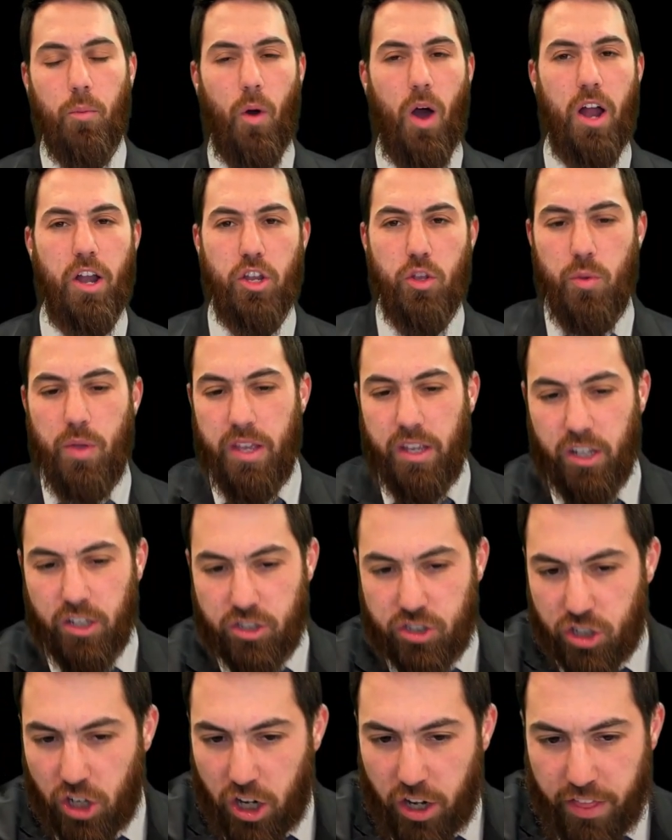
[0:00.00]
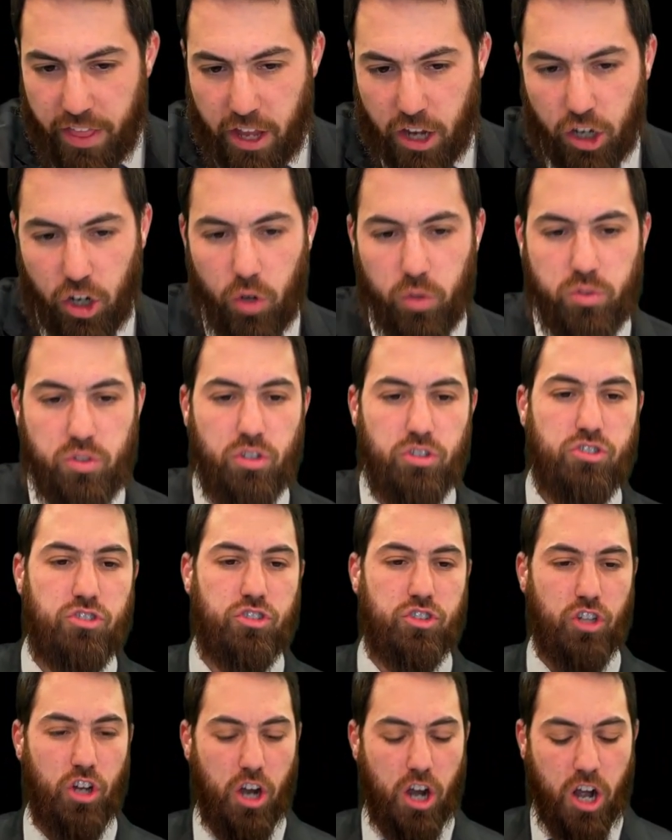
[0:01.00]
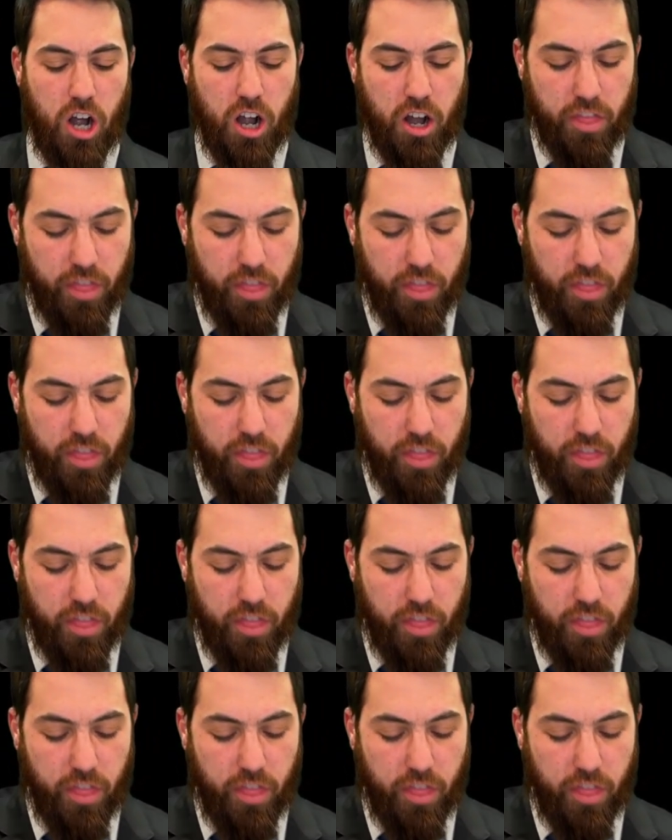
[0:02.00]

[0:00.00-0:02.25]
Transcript: are you concerned that you're going to stir